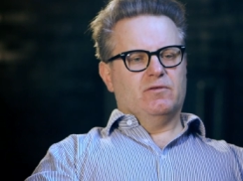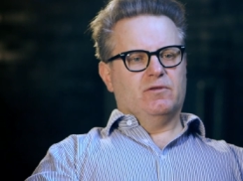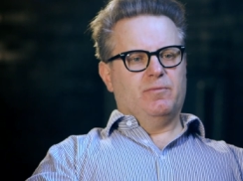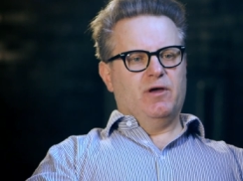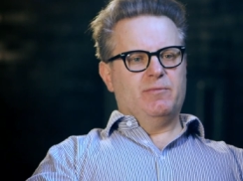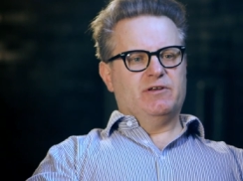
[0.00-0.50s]

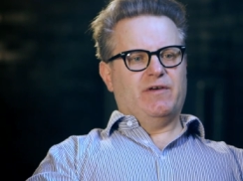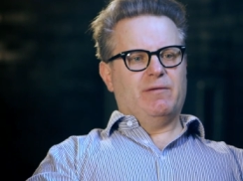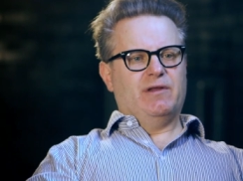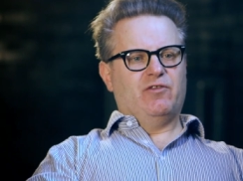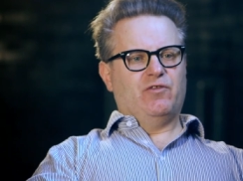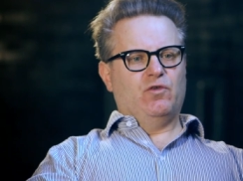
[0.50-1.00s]
the Burbage
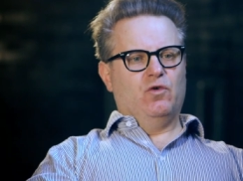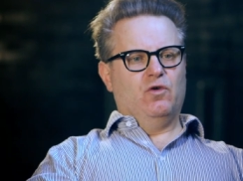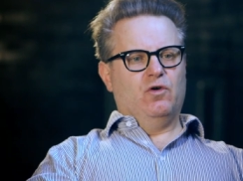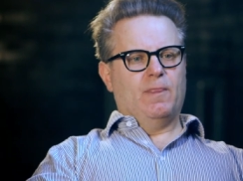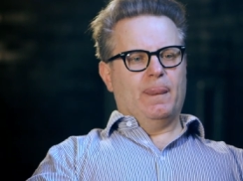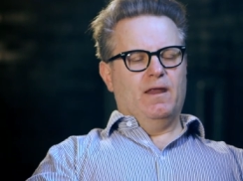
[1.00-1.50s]
family
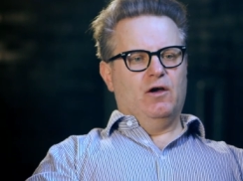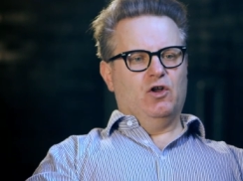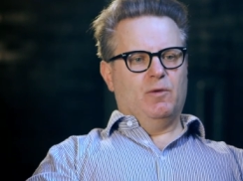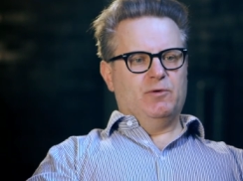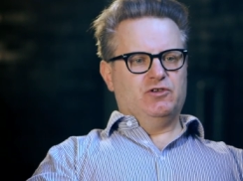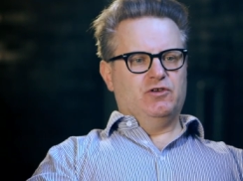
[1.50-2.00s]
saw
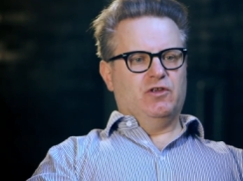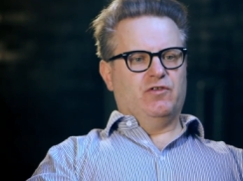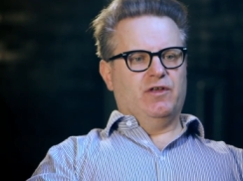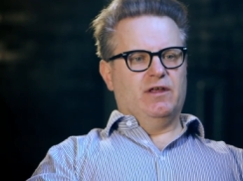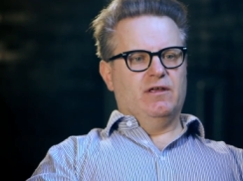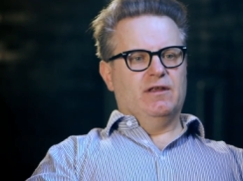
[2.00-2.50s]
an
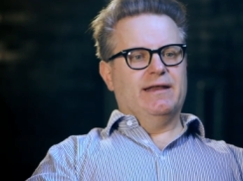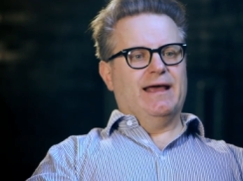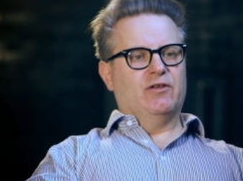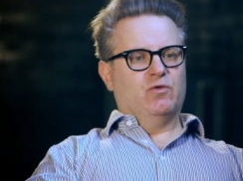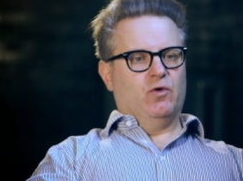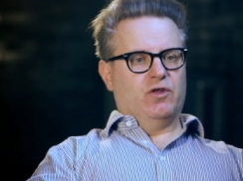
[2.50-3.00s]
opportunity
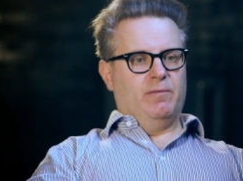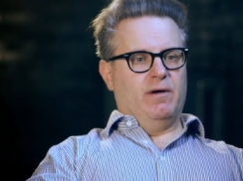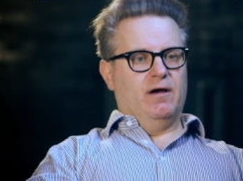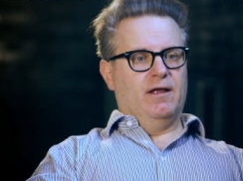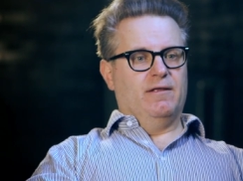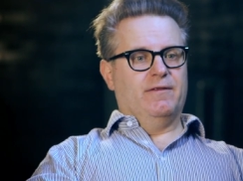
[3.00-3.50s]
now to
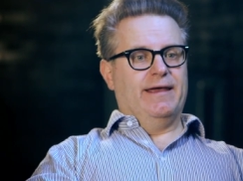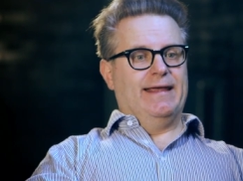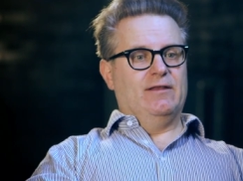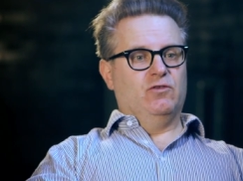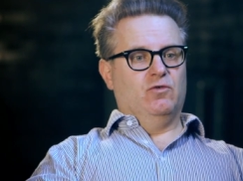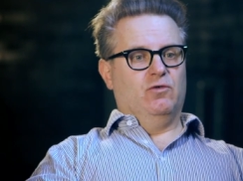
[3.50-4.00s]
occupy their
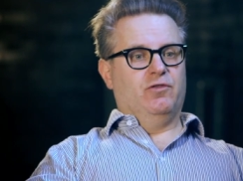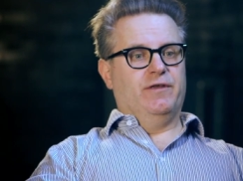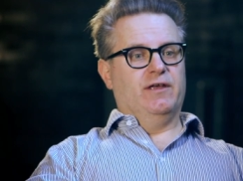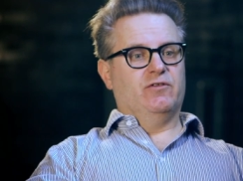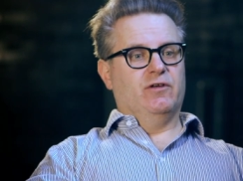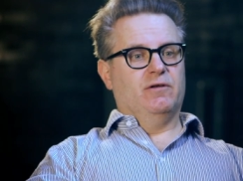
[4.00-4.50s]
indoor
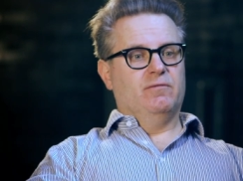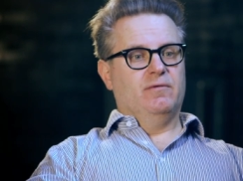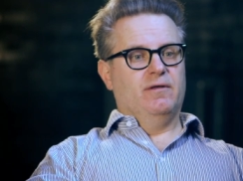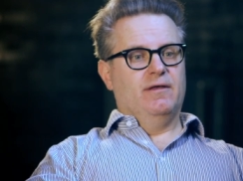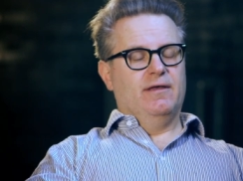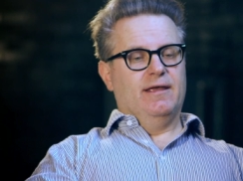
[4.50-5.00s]
theatre.
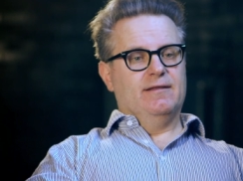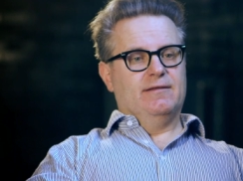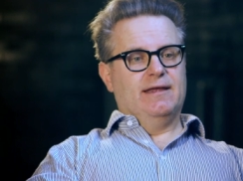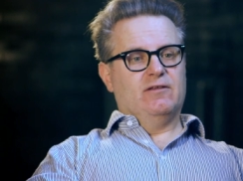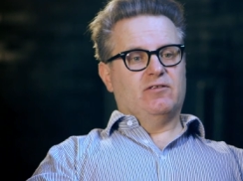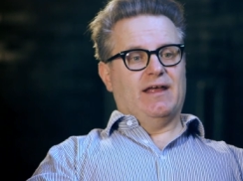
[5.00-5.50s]

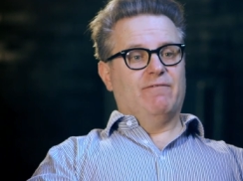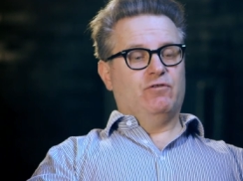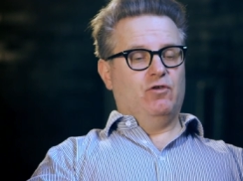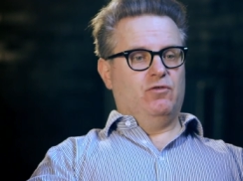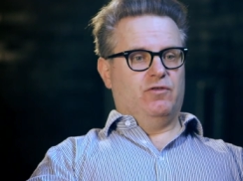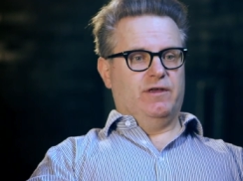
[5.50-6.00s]
Indeed, to have
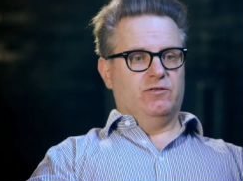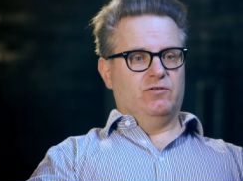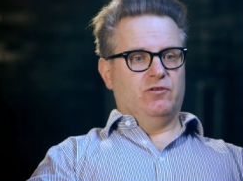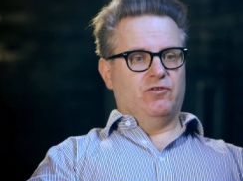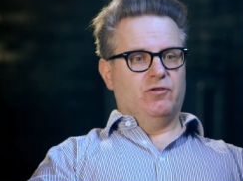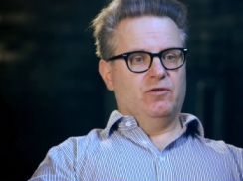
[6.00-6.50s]
two
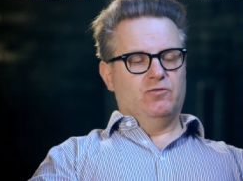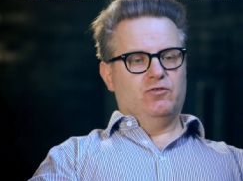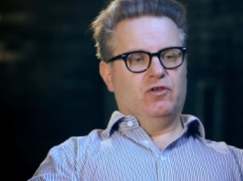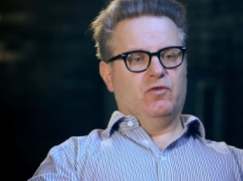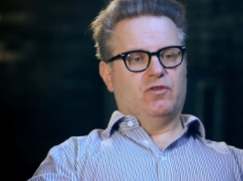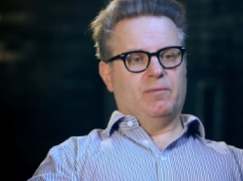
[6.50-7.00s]
theatres,
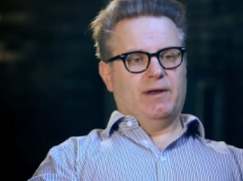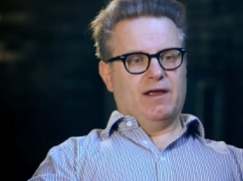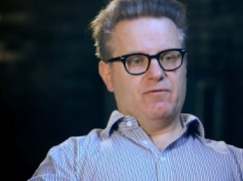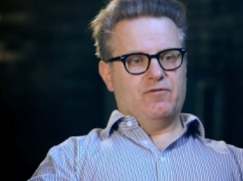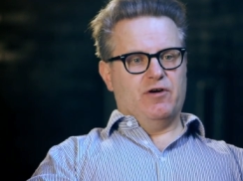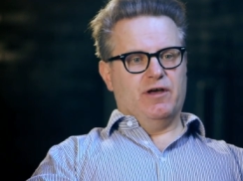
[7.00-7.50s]
to use the
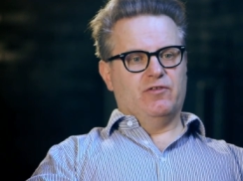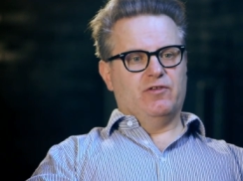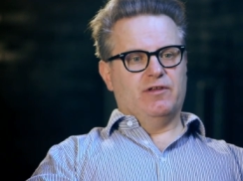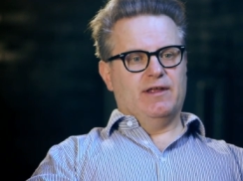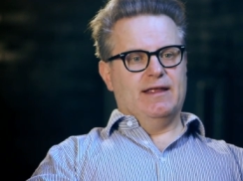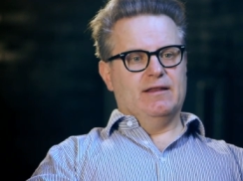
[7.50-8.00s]

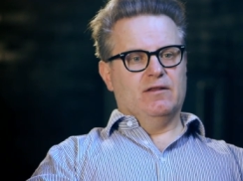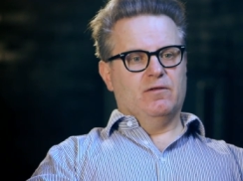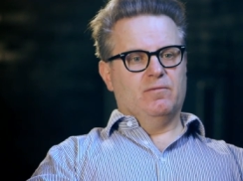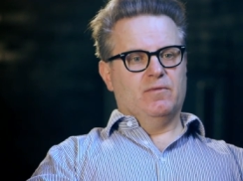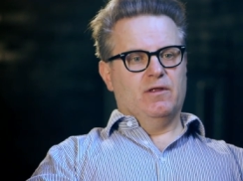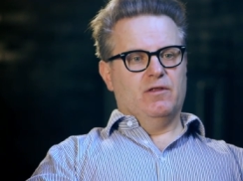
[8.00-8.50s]
Blackfriars in
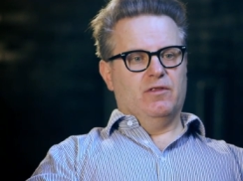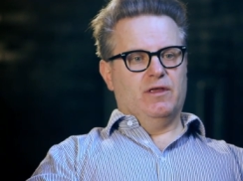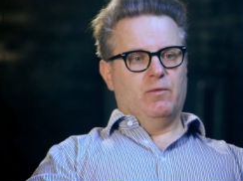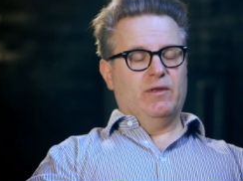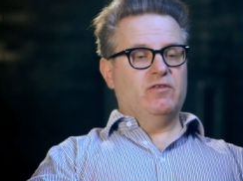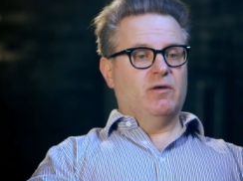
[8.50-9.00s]

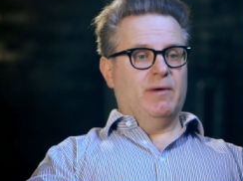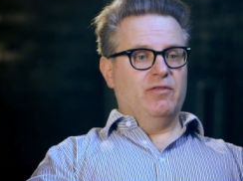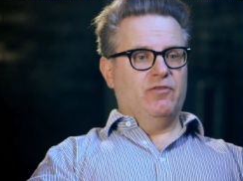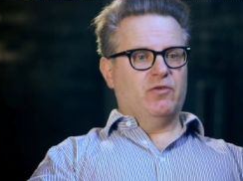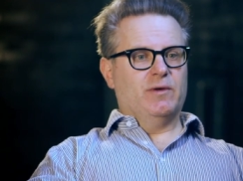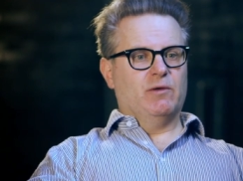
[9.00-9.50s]
the winter
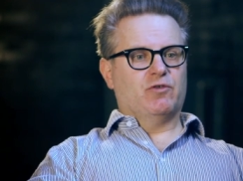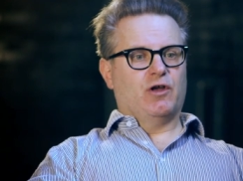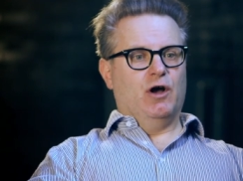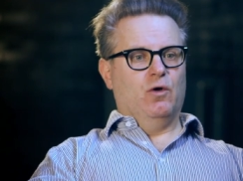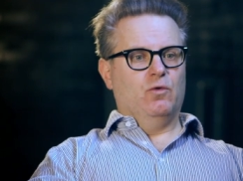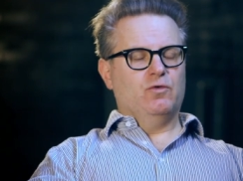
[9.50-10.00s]
months when it was
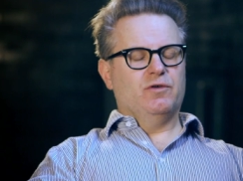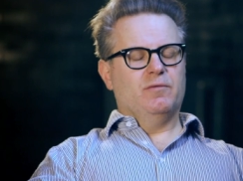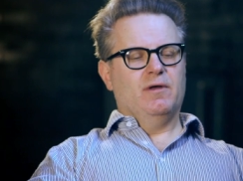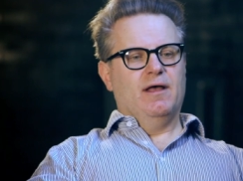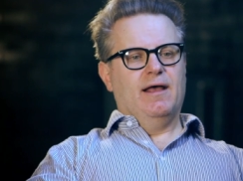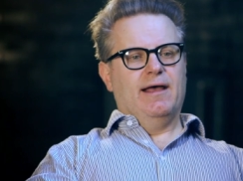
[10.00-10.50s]
cold,
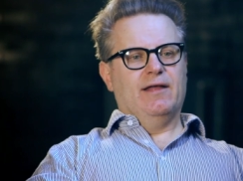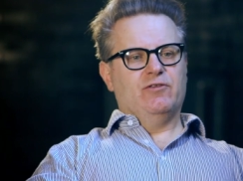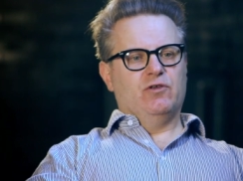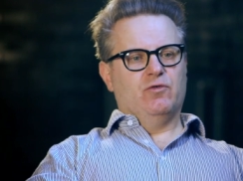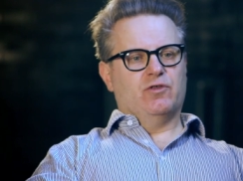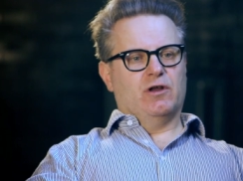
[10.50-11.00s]
and
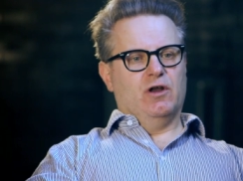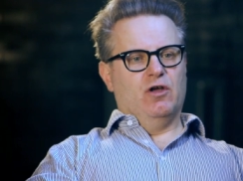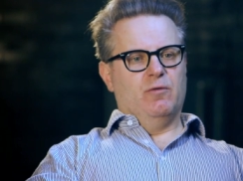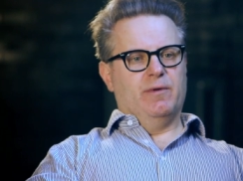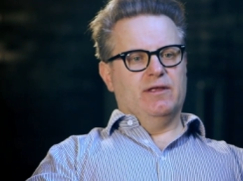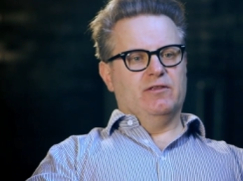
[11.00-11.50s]
to use the
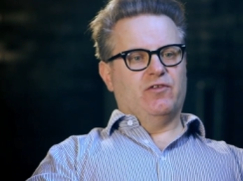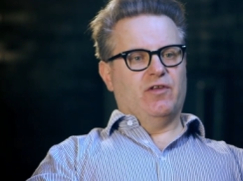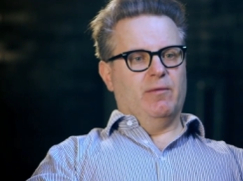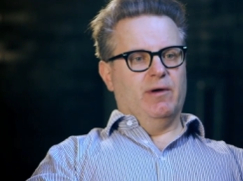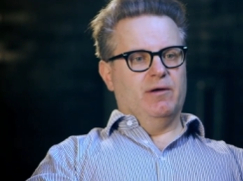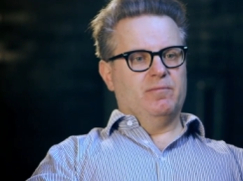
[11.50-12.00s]
Globe in the
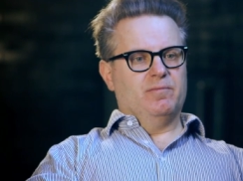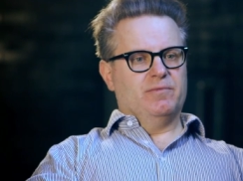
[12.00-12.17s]
summer.